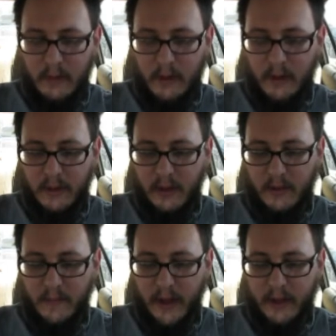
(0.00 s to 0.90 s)
I think
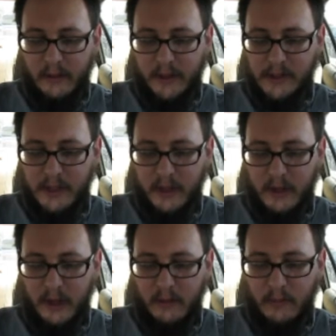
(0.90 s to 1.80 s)
I'm back in
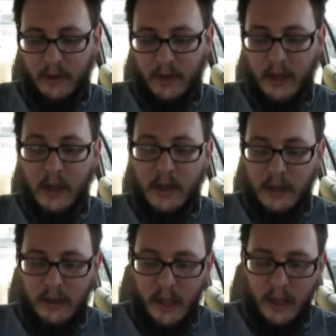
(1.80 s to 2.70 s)
Legendary 3.
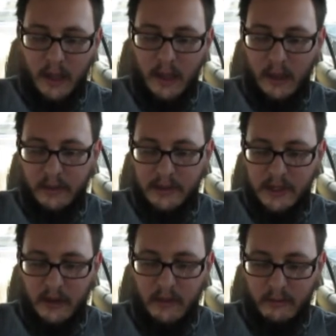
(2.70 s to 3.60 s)
Yay,
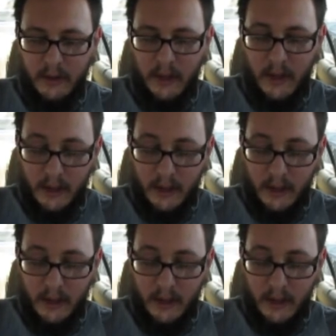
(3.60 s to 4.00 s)
Legendary 3.